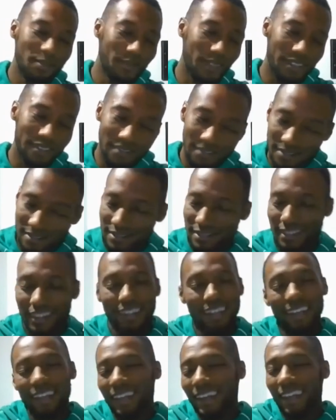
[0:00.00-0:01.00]
but
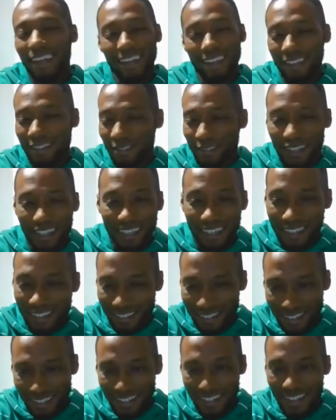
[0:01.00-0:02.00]
it, it is what it
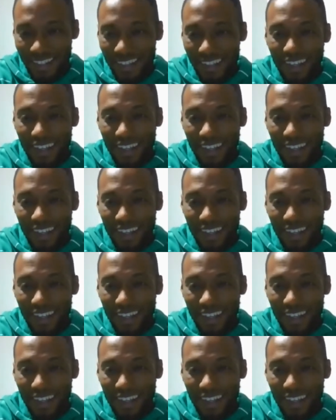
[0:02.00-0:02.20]
is, yeah.